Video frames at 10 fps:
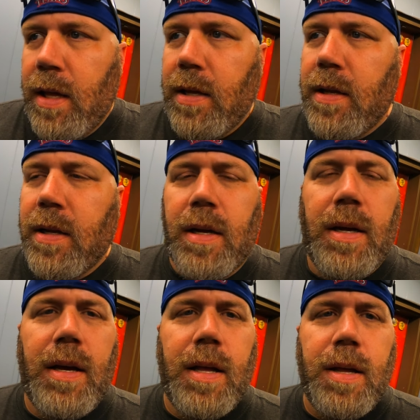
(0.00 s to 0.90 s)

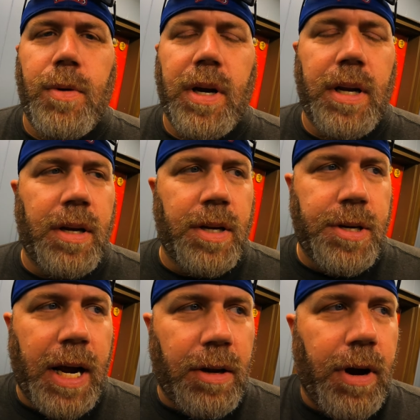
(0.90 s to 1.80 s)
they're working on the
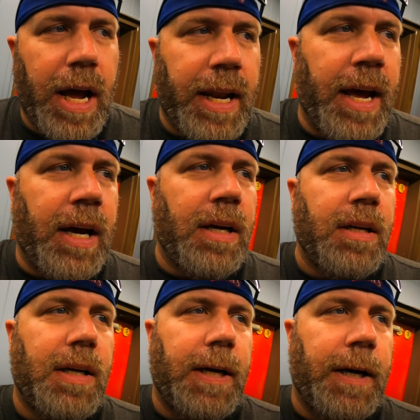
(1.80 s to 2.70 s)
trailer right now.
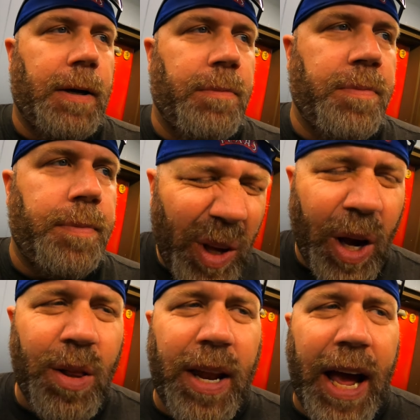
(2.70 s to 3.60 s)

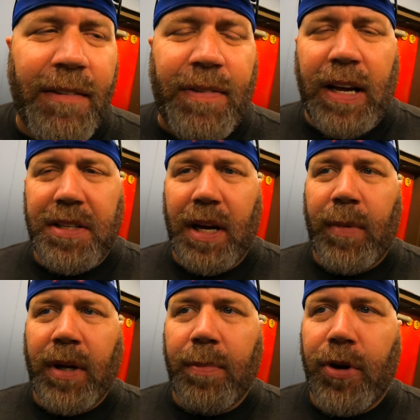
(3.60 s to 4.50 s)
The other day I found
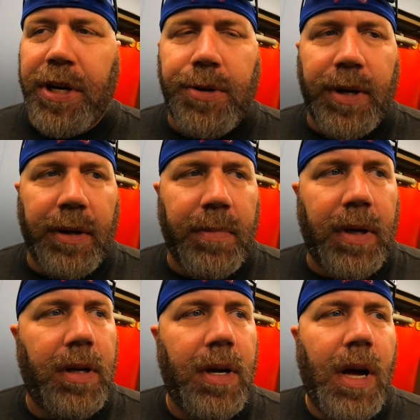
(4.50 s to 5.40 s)
something on the pre-trip.
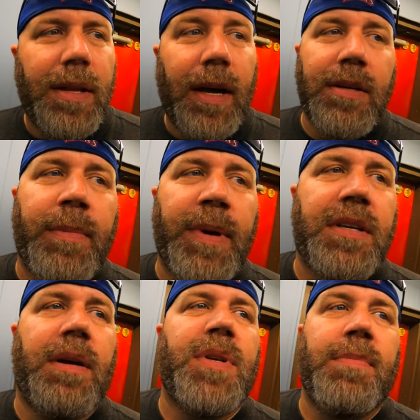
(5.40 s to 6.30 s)
I thought it to be
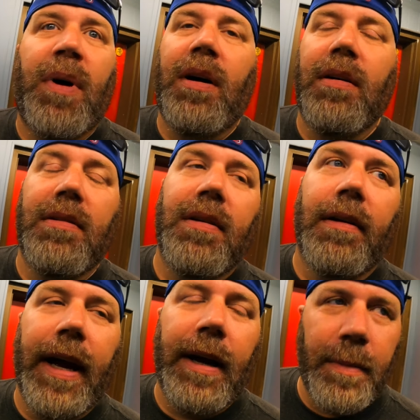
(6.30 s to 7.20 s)
something small. It
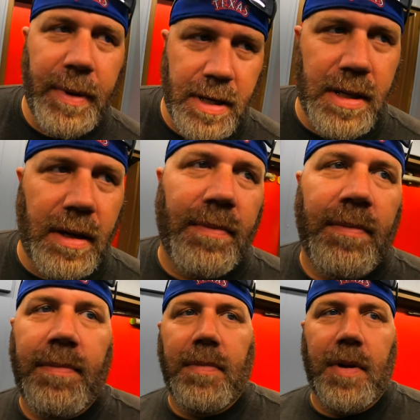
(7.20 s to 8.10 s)
turned out to be something
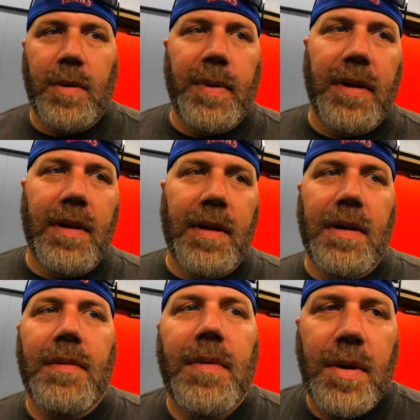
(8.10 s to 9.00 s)
a little bit
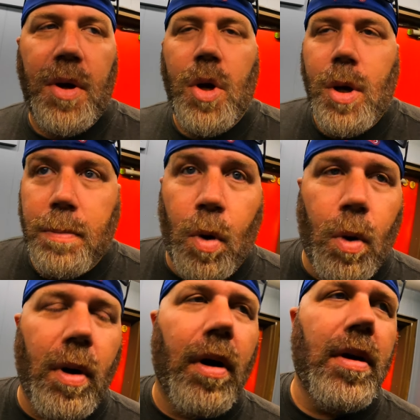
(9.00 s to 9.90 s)

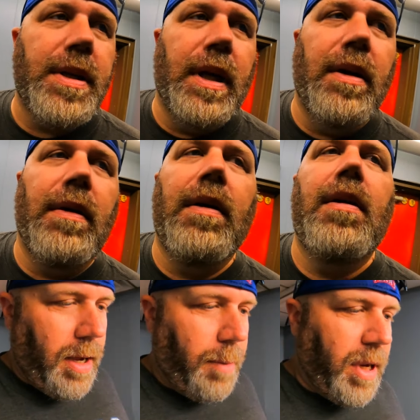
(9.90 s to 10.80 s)
more. So,
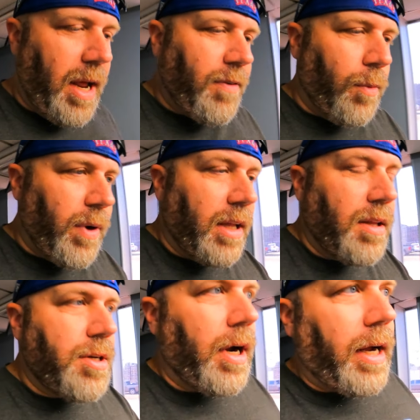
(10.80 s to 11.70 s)
but after we get
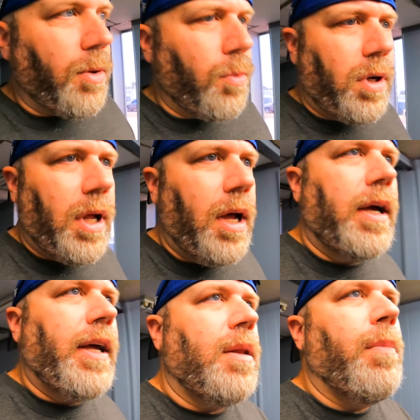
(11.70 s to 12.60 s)
the trailer,
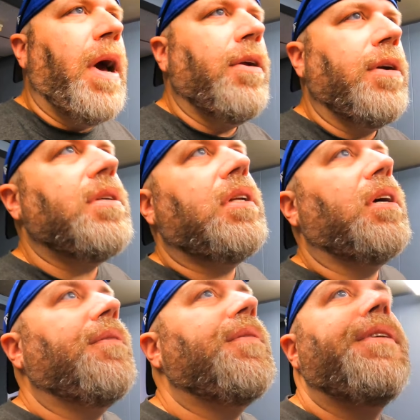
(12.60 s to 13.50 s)
we'll get the batteries
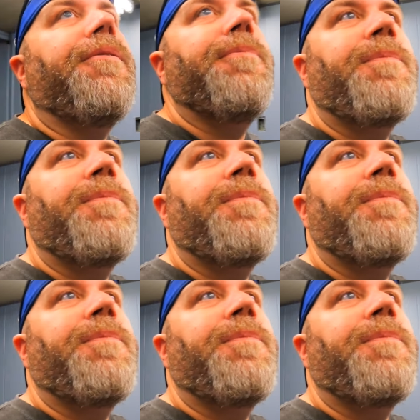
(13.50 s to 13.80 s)
done, so.